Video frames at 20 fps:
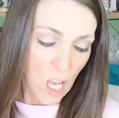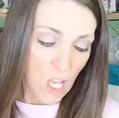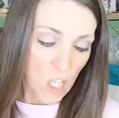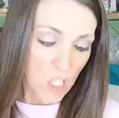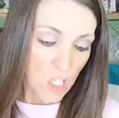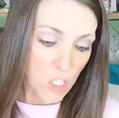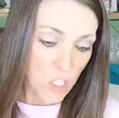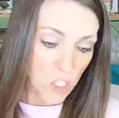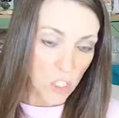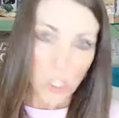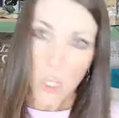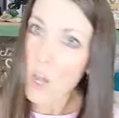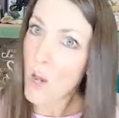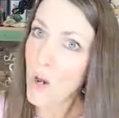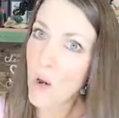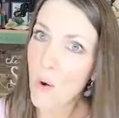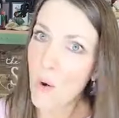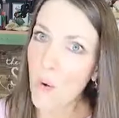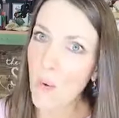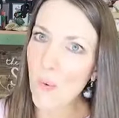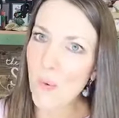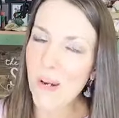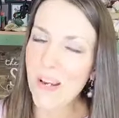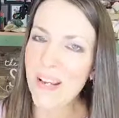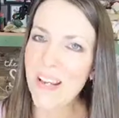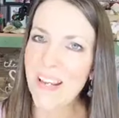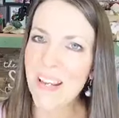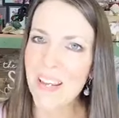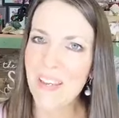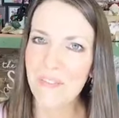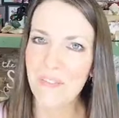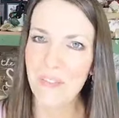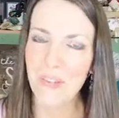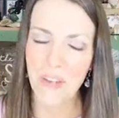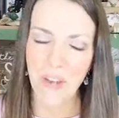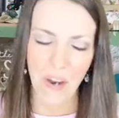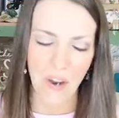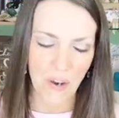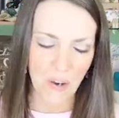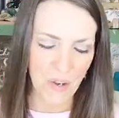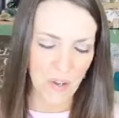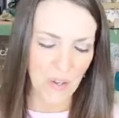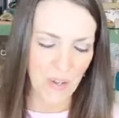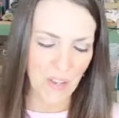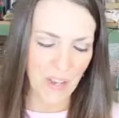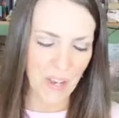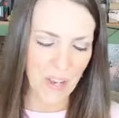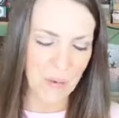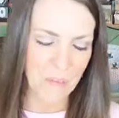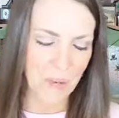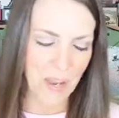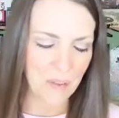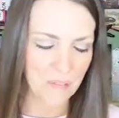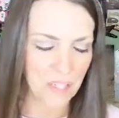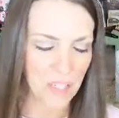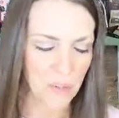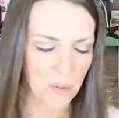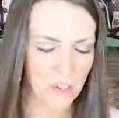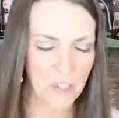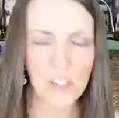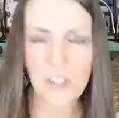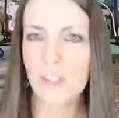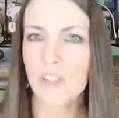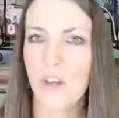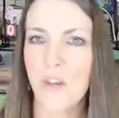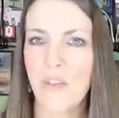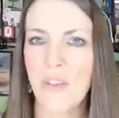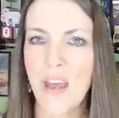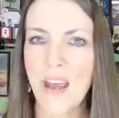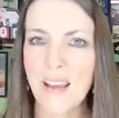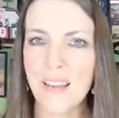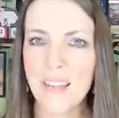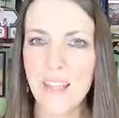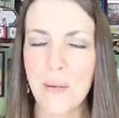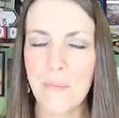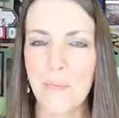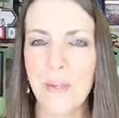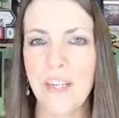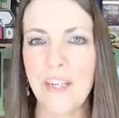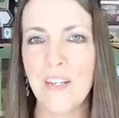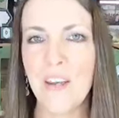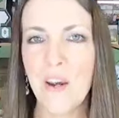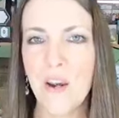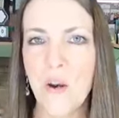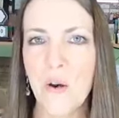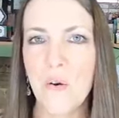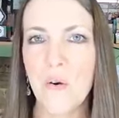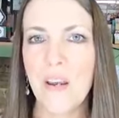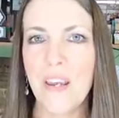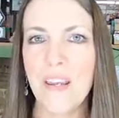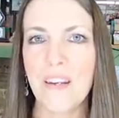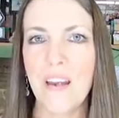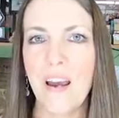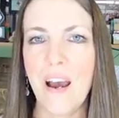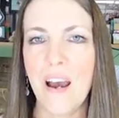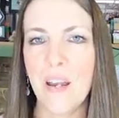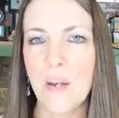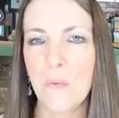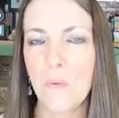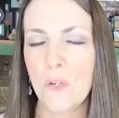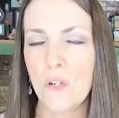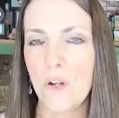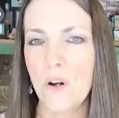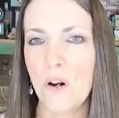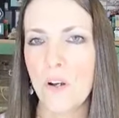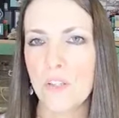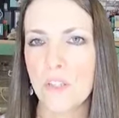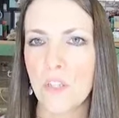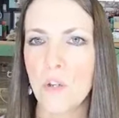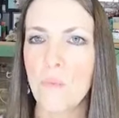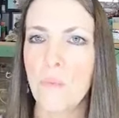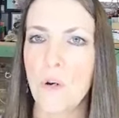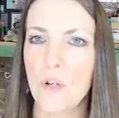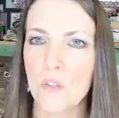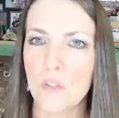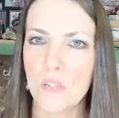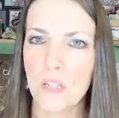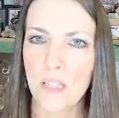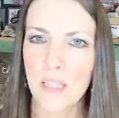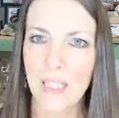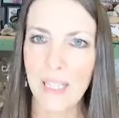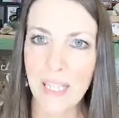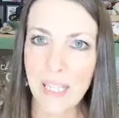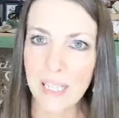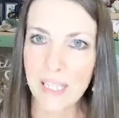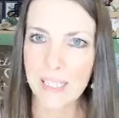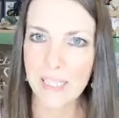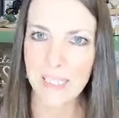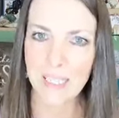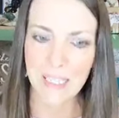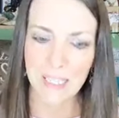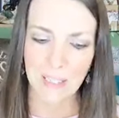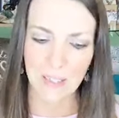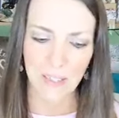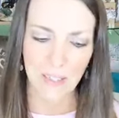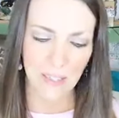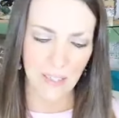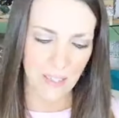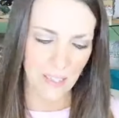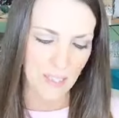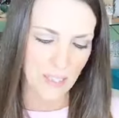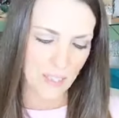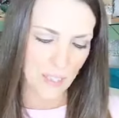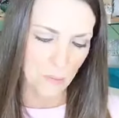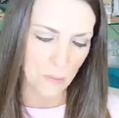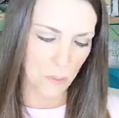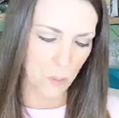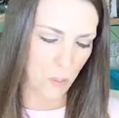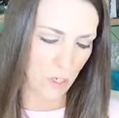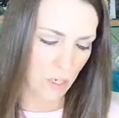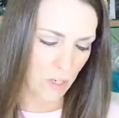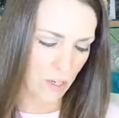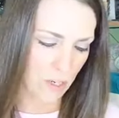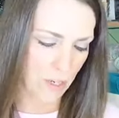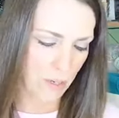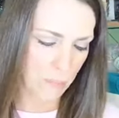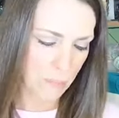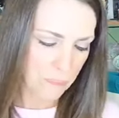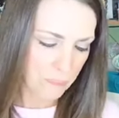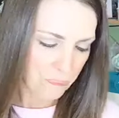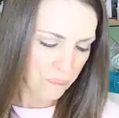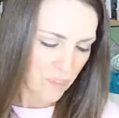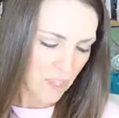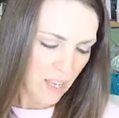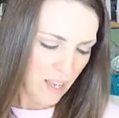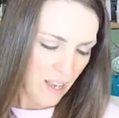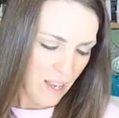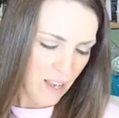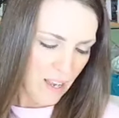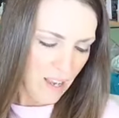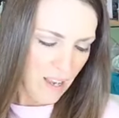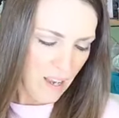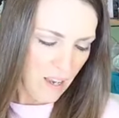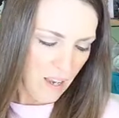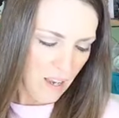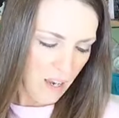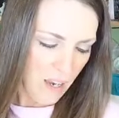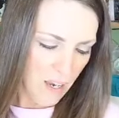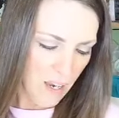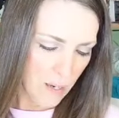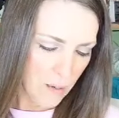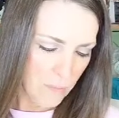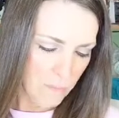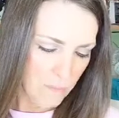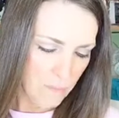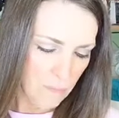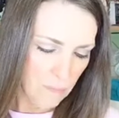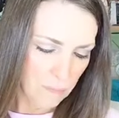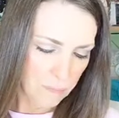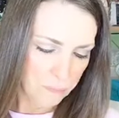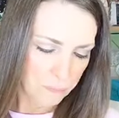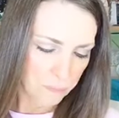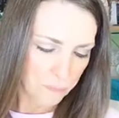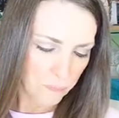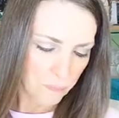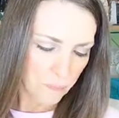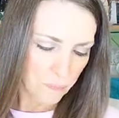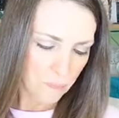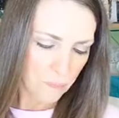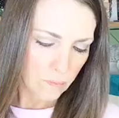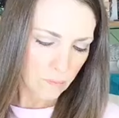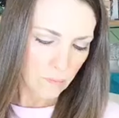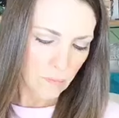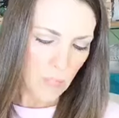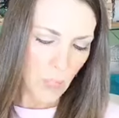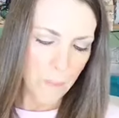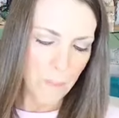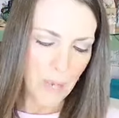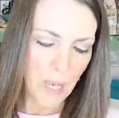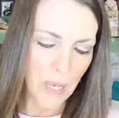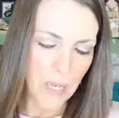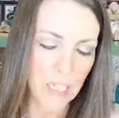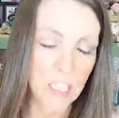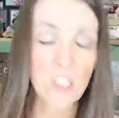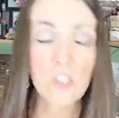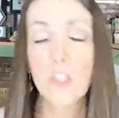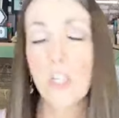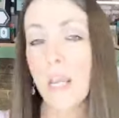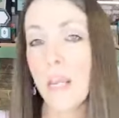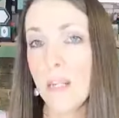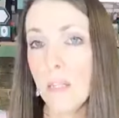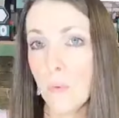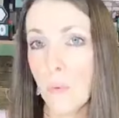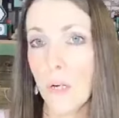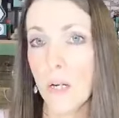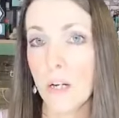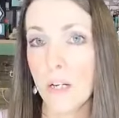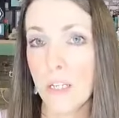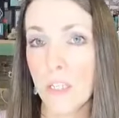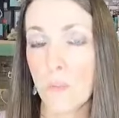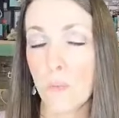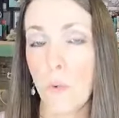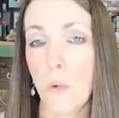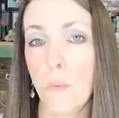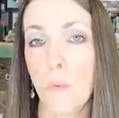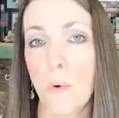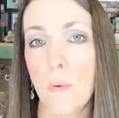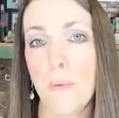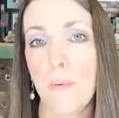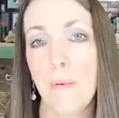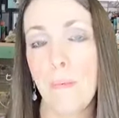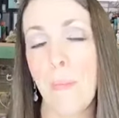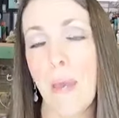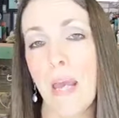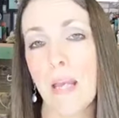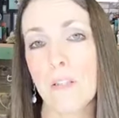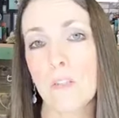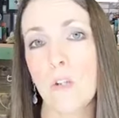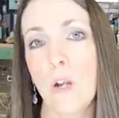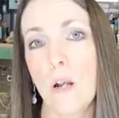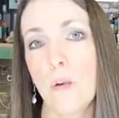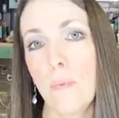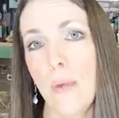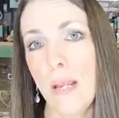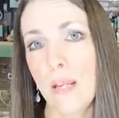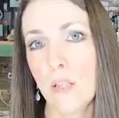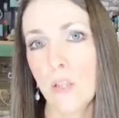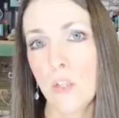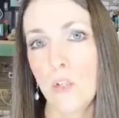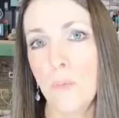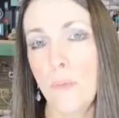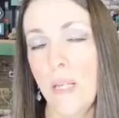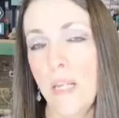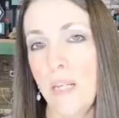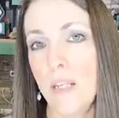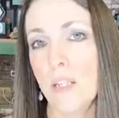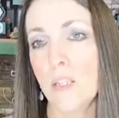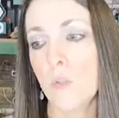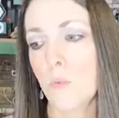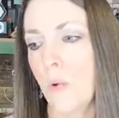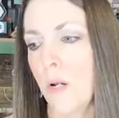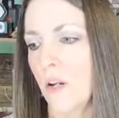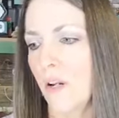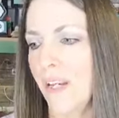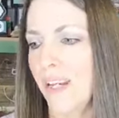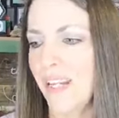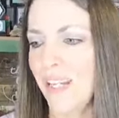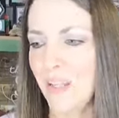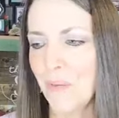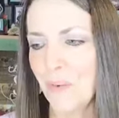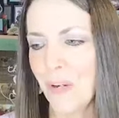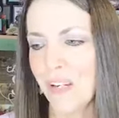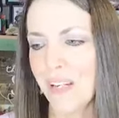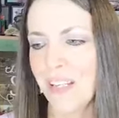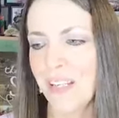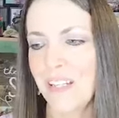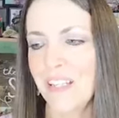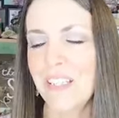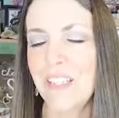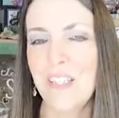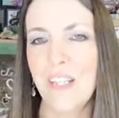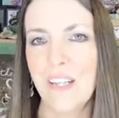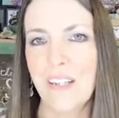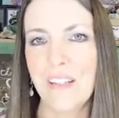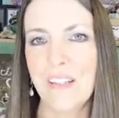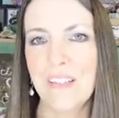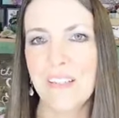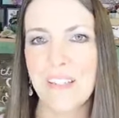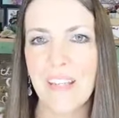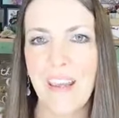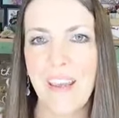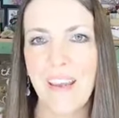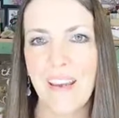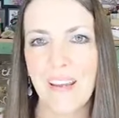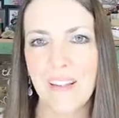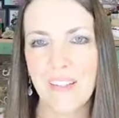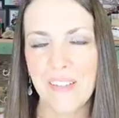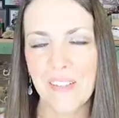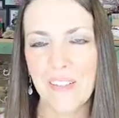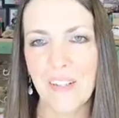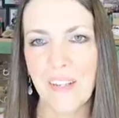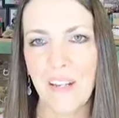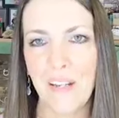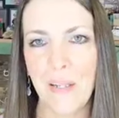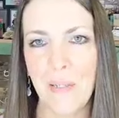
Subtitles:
So if y'all have any questions on that, let me know, and I will also post a link to get the demonstrator kit. But in January is when we'll be back to our regular meetings where anyone can attend and